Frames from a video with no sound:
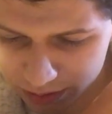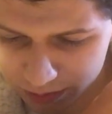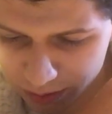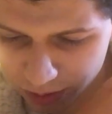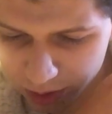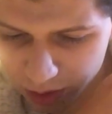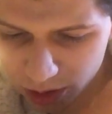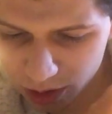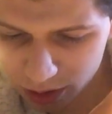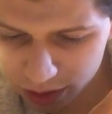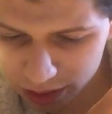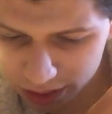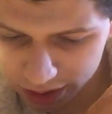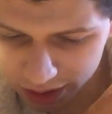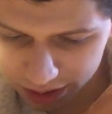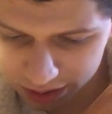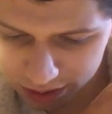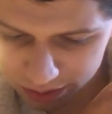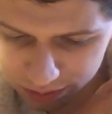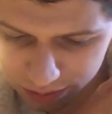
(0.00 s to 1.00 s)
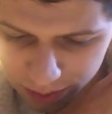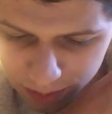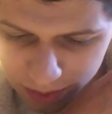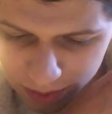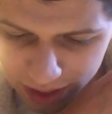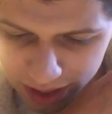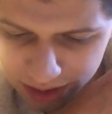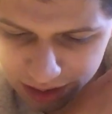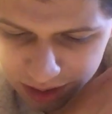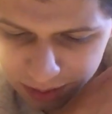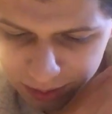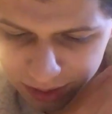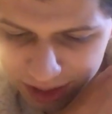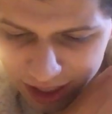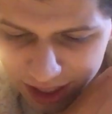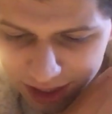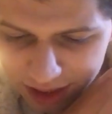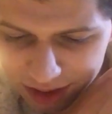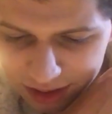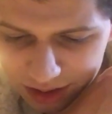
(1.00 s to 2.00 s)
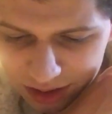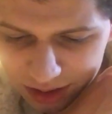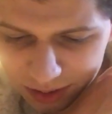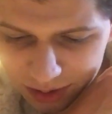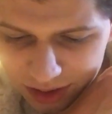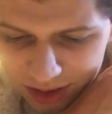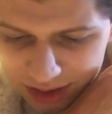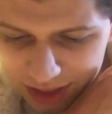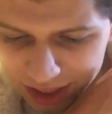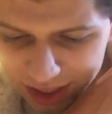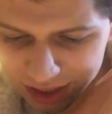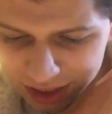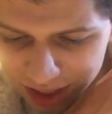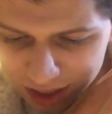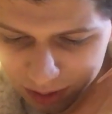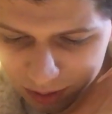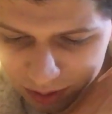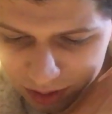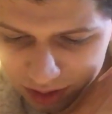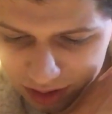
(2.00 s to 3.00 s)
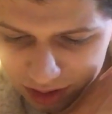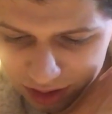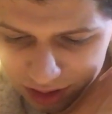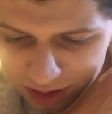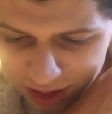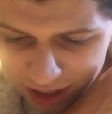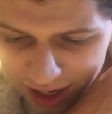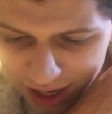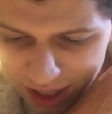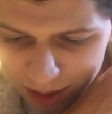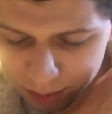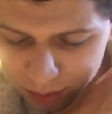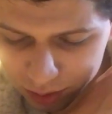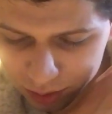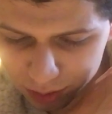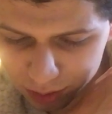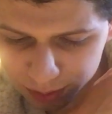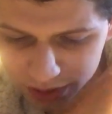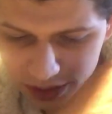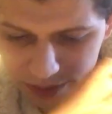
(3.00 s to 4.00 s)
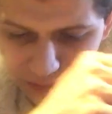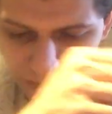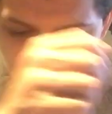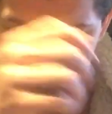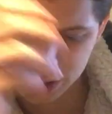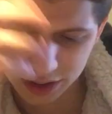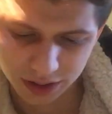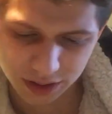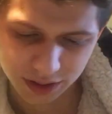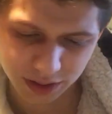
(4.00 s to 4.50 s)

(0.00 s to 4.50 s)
for all things, from thence began to extend downwards their admirable beams.